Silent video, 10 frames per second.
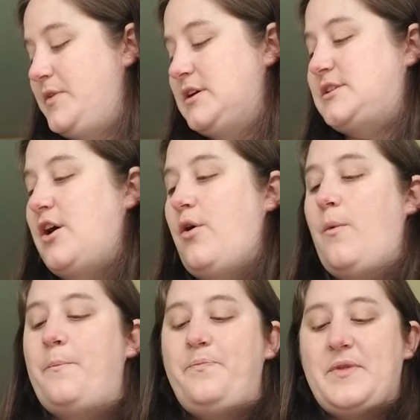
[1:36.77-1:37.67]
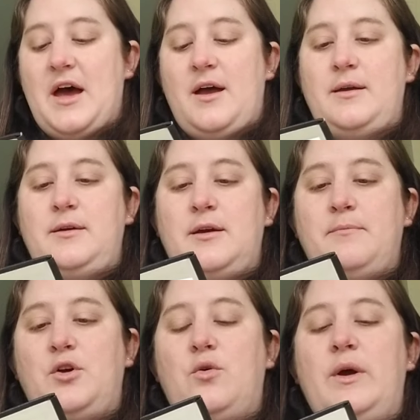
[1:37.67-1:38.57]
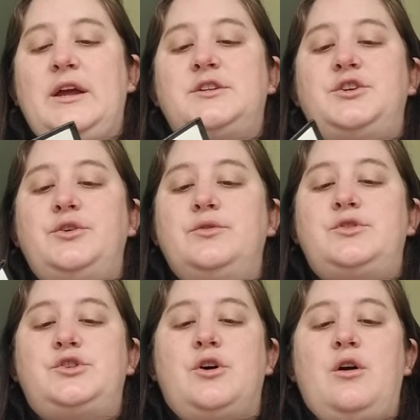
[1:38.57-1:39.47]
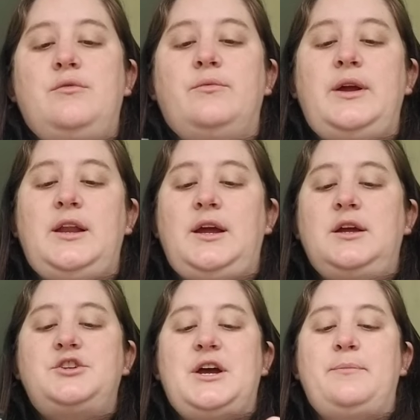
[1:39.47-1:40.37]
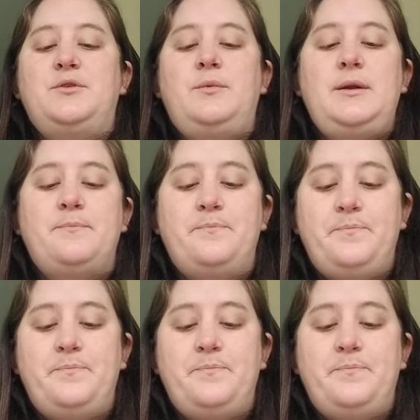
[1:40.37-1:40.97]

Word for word: So I am going to start reading chapter one.